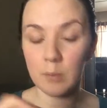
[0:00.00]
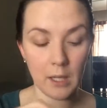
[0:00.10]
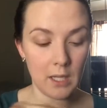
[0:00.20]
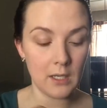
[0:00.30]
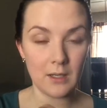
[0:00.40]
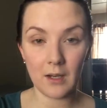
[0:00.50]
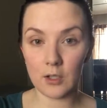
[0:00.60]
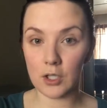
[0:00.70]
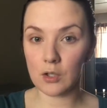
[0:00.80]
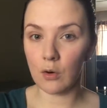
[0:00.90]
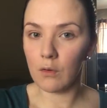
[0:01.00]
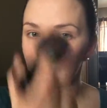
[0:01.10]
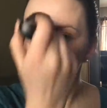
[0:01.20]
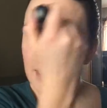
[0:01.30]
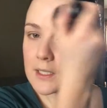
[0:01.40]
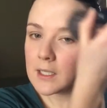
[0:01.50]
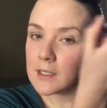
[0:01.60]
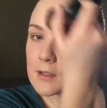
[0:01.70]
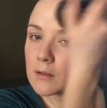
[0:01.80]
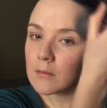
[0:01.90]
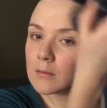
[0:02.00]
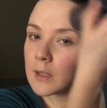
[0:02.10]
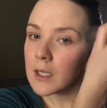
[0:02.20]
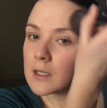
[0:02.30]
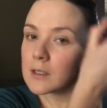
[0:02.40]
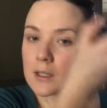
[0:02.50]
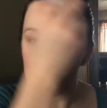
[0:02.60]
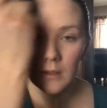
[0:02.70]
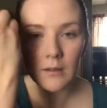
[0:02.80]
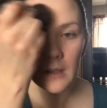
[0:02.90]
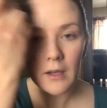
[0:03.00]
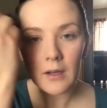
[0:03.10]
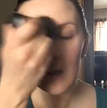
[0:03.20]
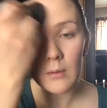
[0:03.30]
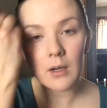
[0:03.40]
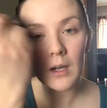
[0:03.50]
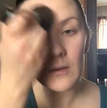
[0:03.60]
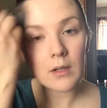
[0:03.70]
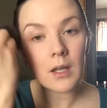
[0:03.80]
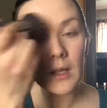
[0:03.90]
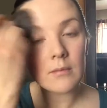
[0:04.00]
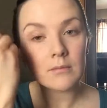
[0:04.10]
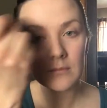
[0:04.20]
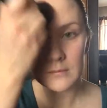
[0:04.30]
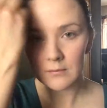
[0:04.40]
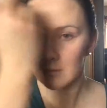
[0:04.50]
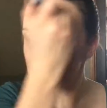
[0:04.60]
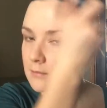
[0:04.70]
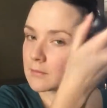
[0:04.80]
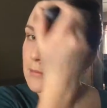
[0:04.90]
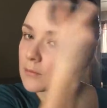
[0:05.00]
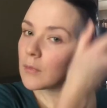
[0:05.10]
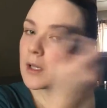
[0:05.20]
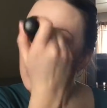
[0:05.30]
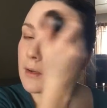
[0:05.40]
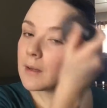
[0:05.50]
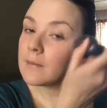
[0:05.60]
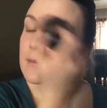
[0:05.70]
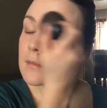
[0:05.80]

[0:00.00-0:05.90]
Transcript: blend just over my T-zone, because that's the only area where I really want to do it.